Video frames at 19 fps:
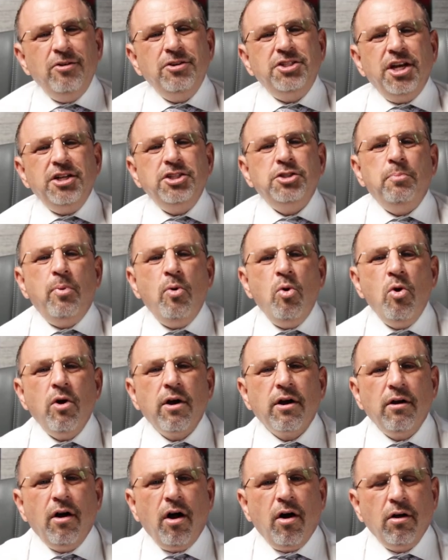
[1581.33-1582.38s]
You know, Judge
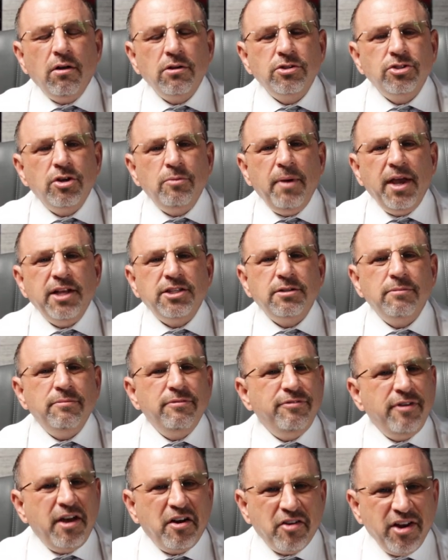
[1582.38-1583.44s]
Porter also made some
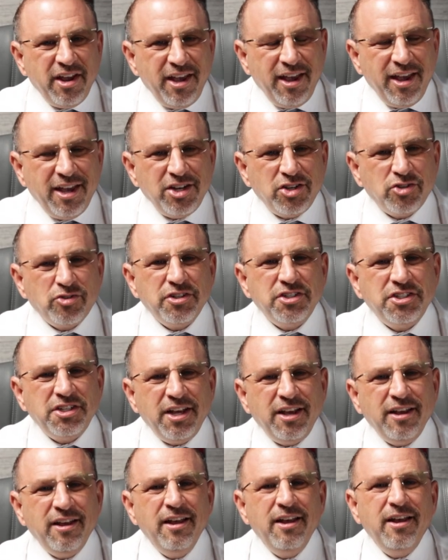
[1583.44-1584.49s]
very
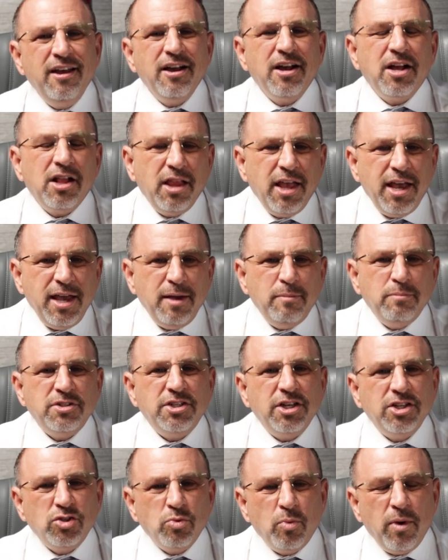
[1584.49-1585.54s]
interesting claims
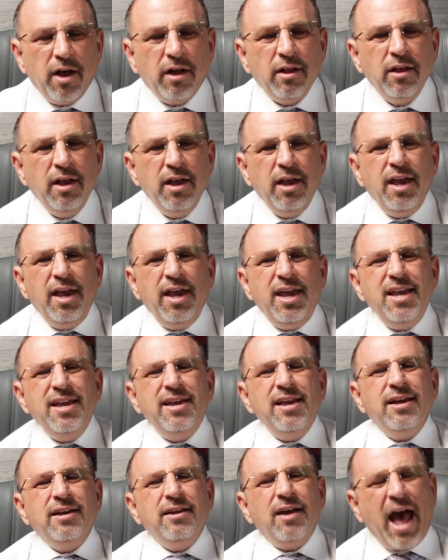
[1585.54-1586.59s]
as well.
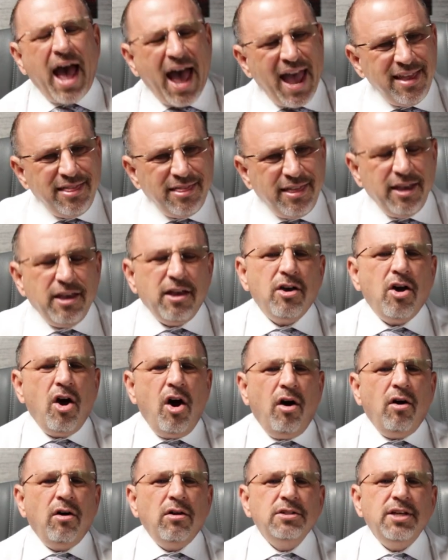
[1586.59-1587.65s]
He I think,
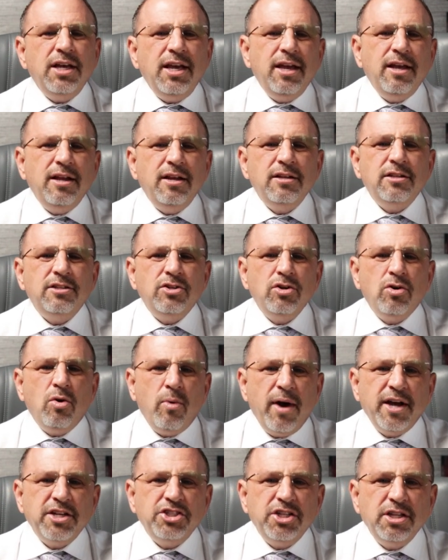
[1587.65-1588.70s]
called into
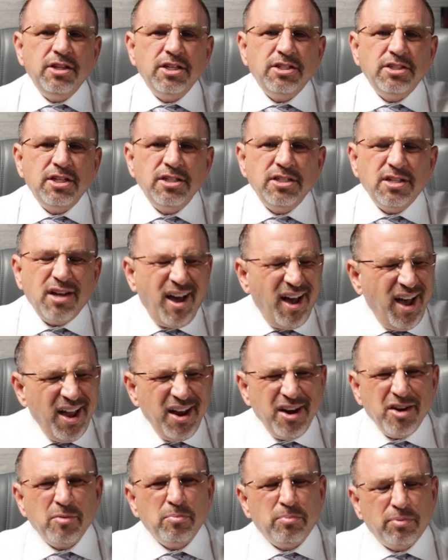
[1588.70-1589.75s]
question this entire